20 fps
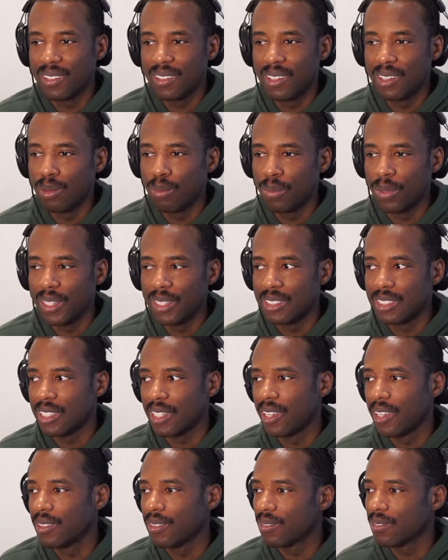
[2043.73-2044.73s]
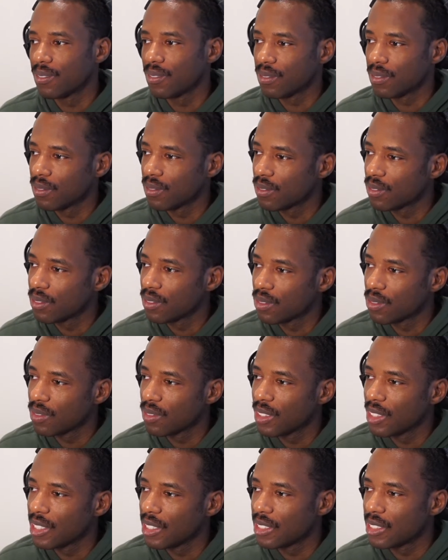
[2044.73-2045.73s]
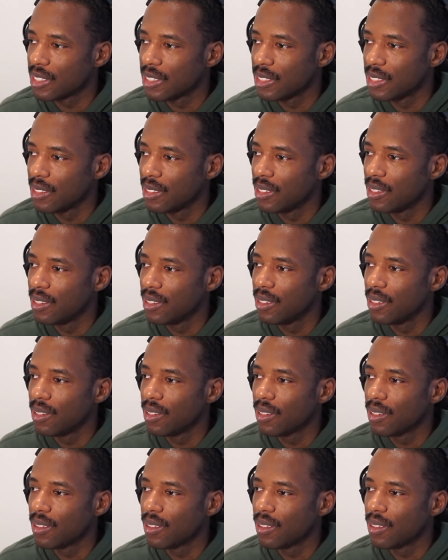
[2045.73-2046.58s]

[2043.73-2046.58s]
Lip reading: in bed chat. Let's see.